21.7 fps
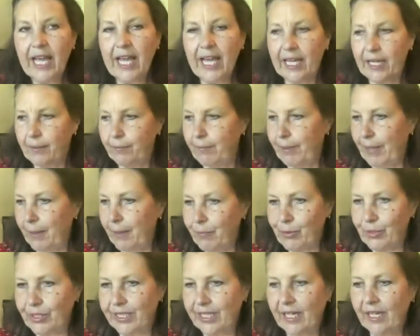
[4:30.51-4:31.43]
and a
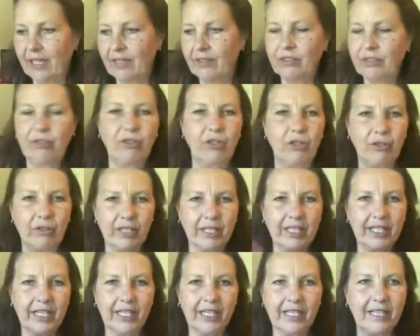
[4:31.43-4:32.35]
paper towel so that you
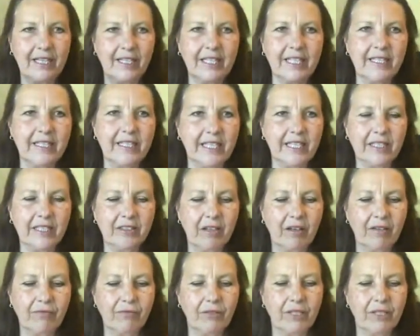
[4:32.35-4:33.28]
can kind of clean things
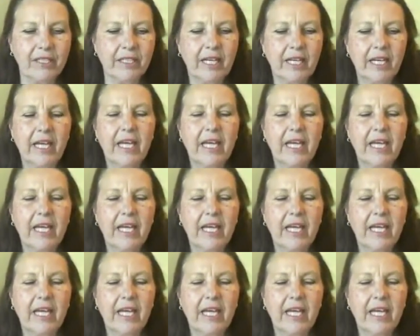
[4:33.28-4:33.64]
off with,